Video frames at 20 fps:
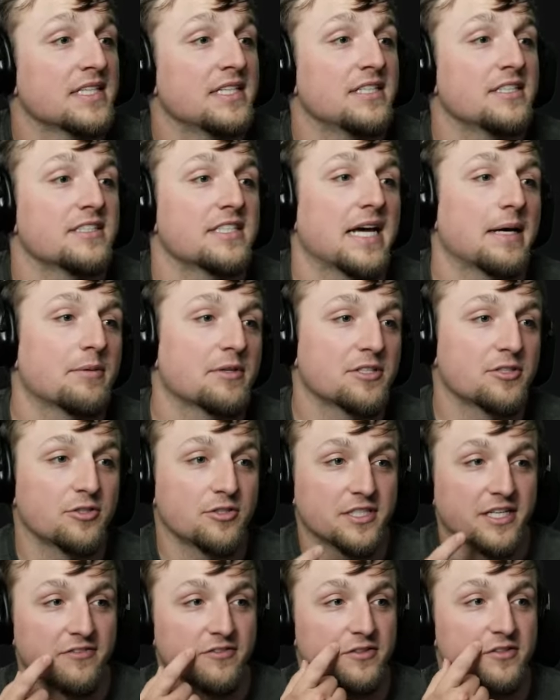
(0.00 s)
Tab to control
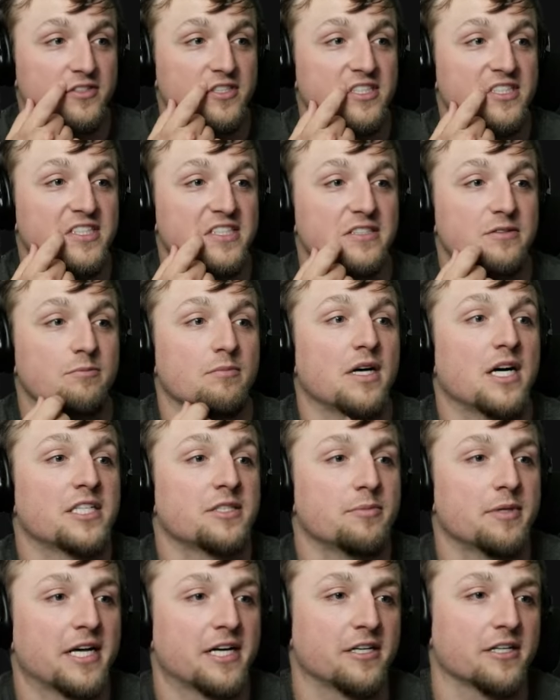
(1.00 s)
K for completion is much
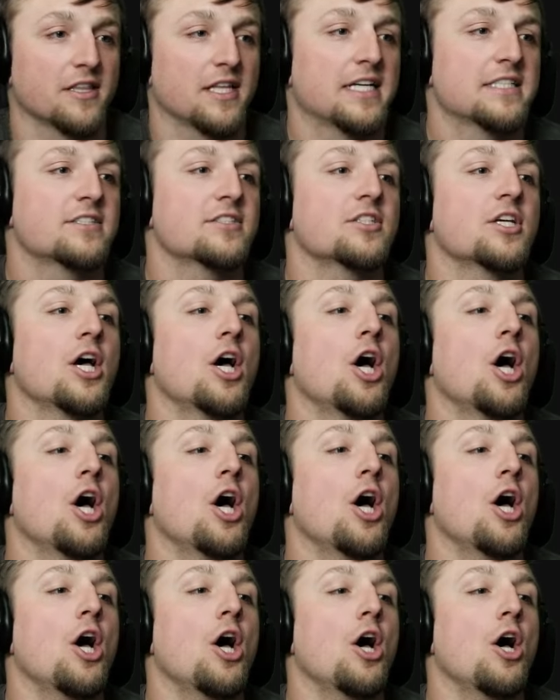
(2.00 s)
better. Let's
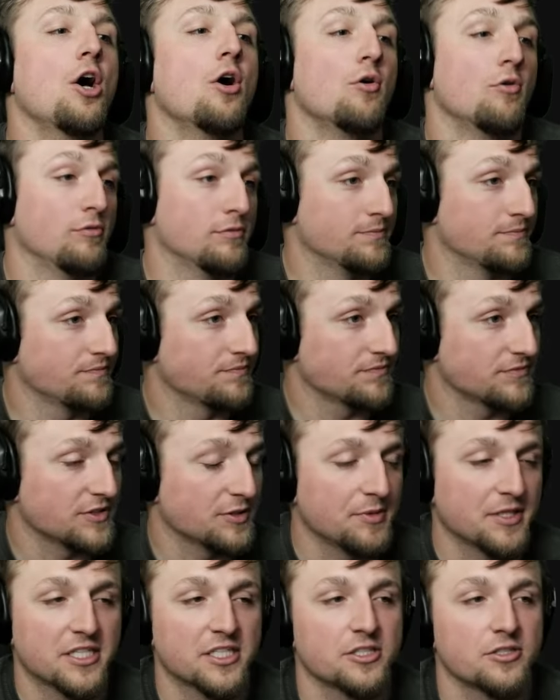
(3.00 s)
go. You
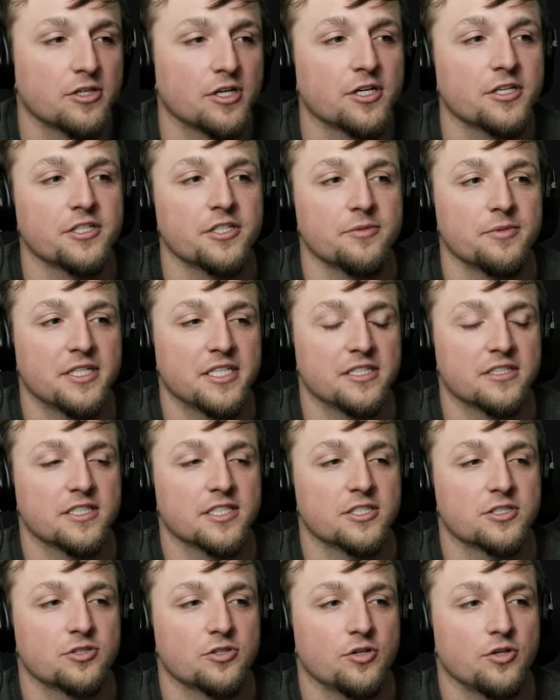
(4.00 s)
mean, or do you mean
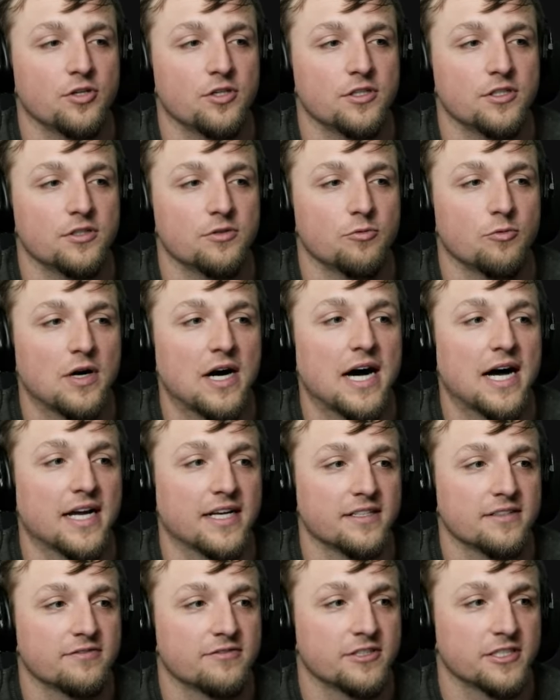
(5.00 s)
control
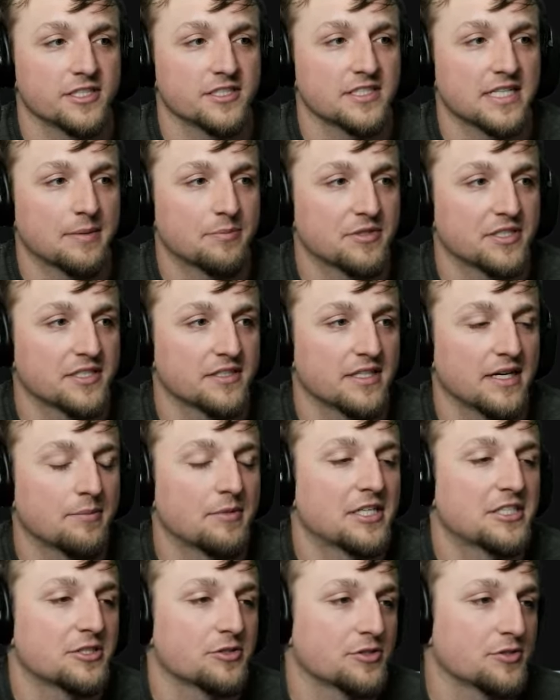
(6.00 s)
Y for accepting? I'm
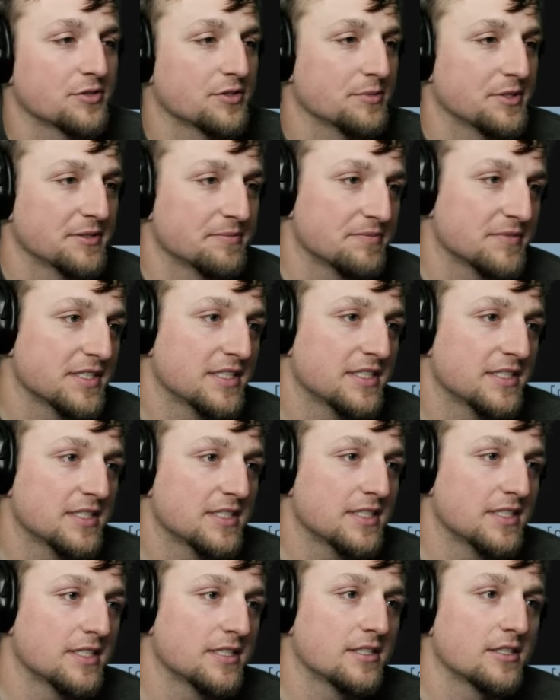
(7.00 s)
not sure which one you mean.
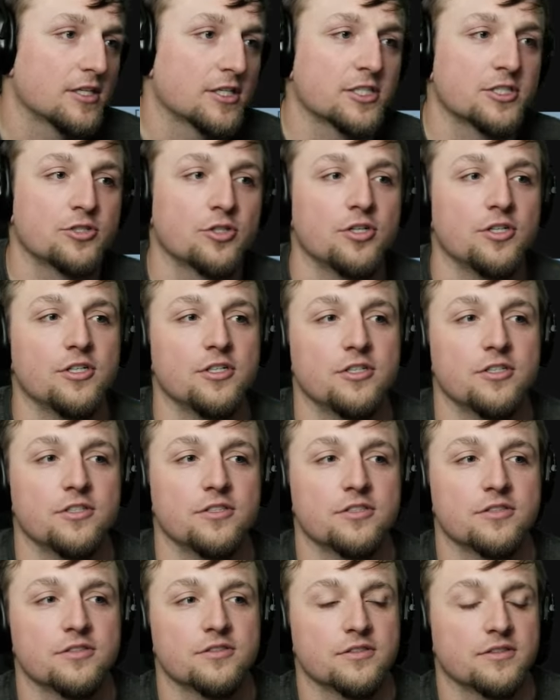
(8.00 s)
Or
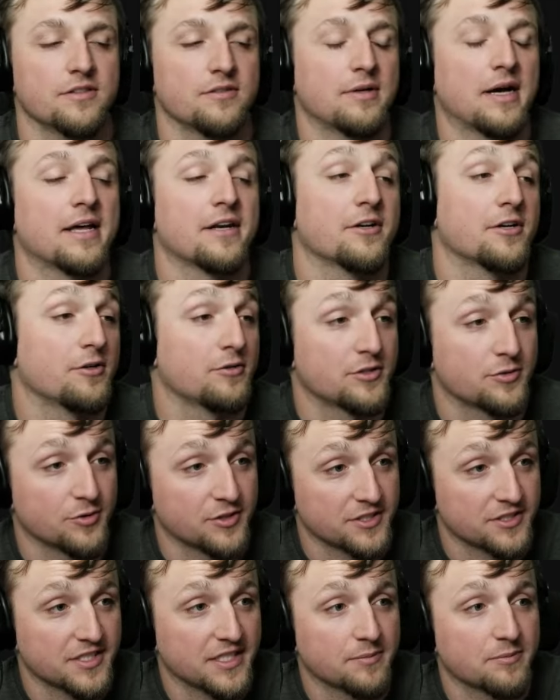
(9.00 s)
control, I don't know which one
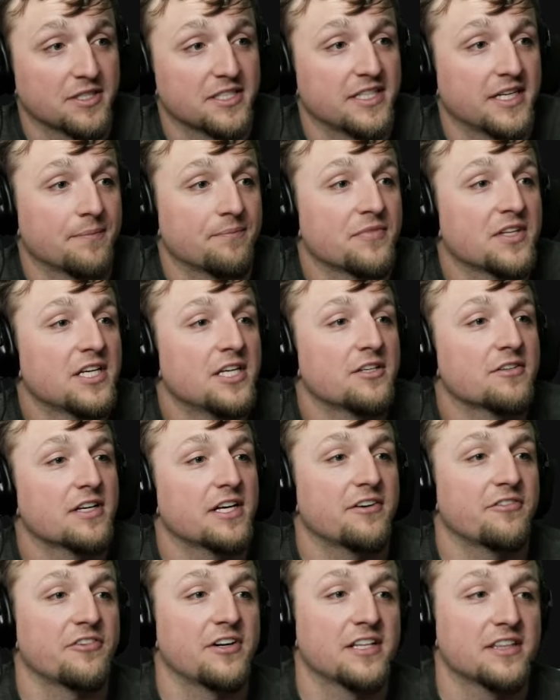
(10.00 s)
you're saying, but yeah. Got
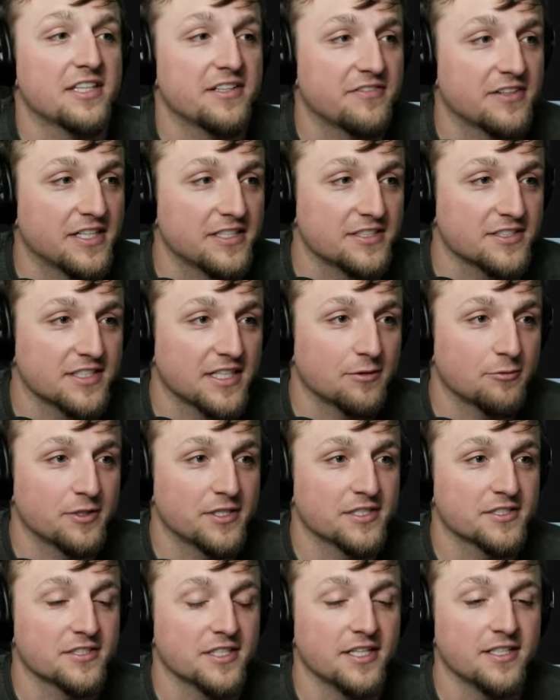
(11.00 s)
a friendly face. Is that weird
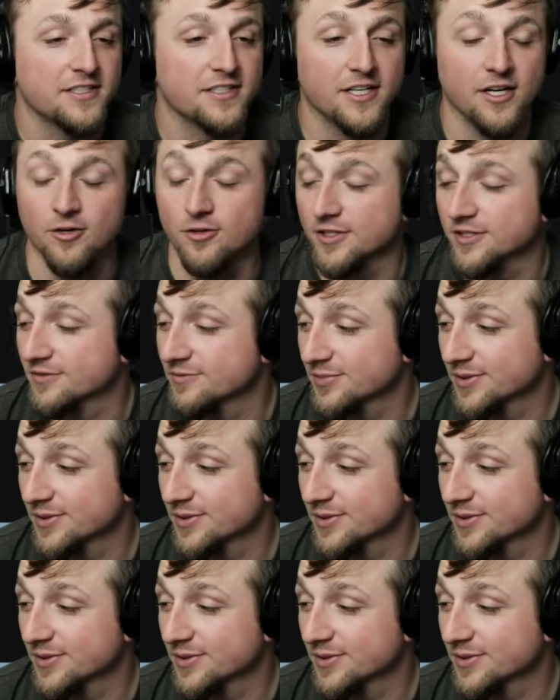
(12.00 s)
to say? No, it.